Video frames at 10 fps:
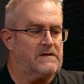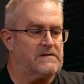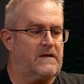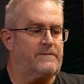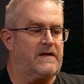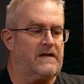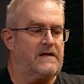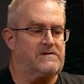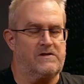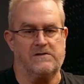something
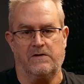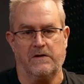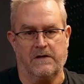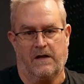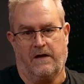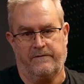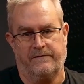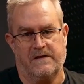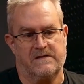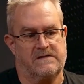that's just good enough.
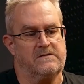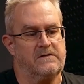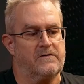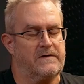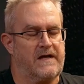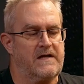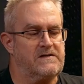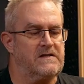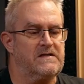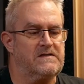It's your
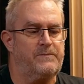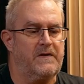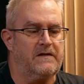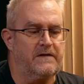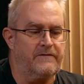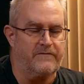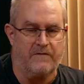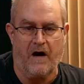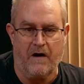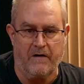intention is to build a
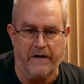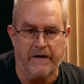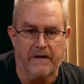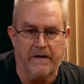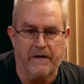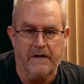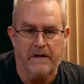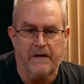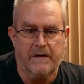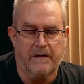Ferrari,
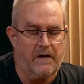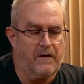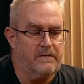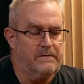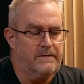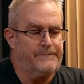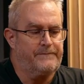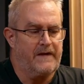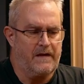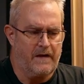you know,
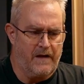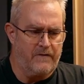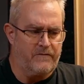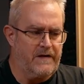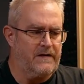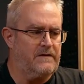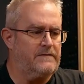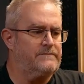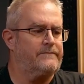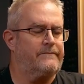a
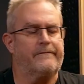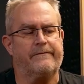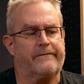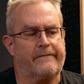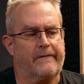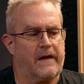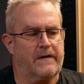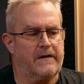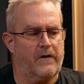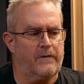real,
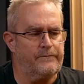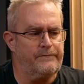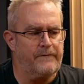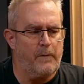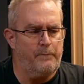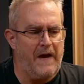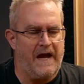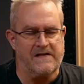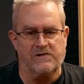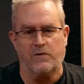you know,
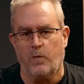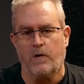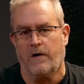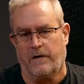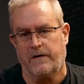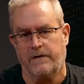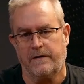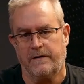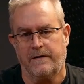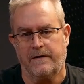masterwork.
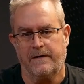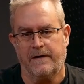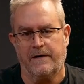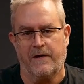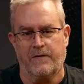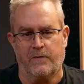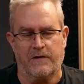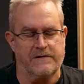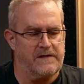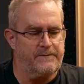In other
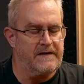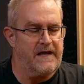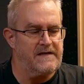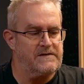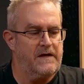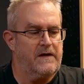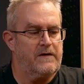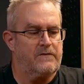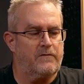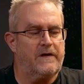words, something that's
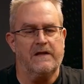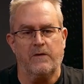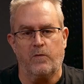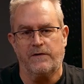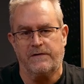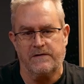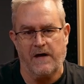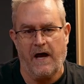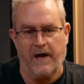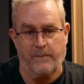really worth the
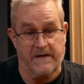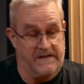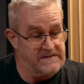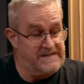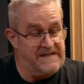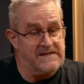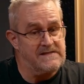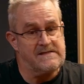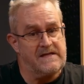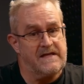time, because
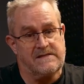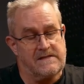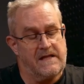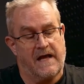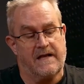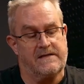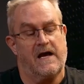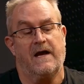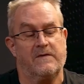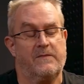this takes a lot of
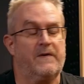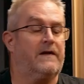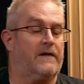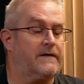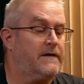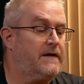time to build,